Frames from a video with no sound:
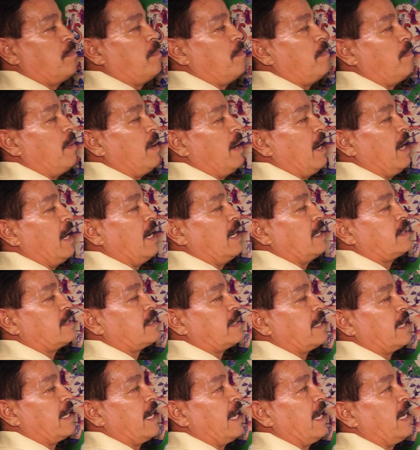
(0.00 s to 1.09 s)
plus
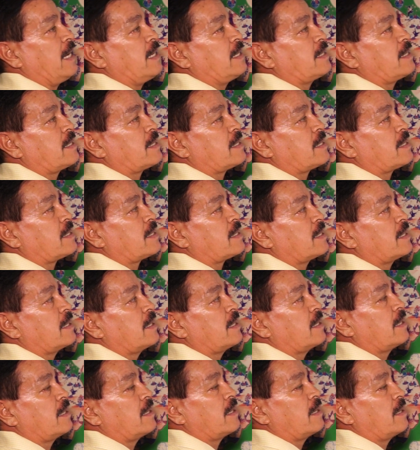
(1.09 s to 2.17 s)
x
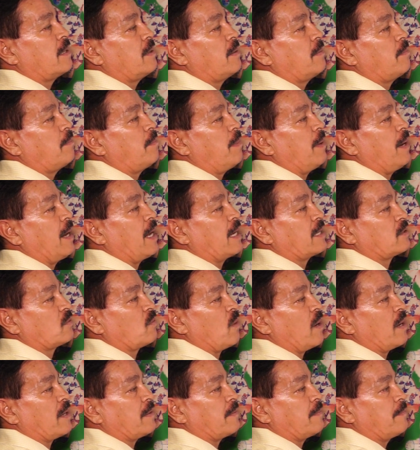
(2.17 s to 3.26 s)
plus
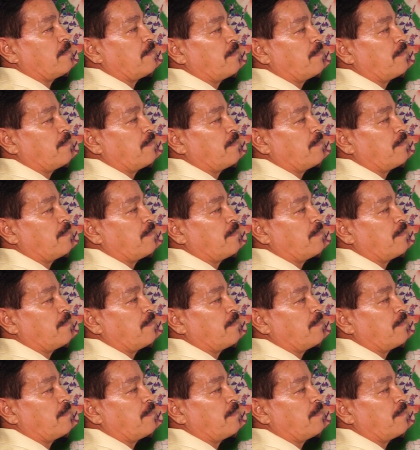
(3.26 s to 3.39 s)
1.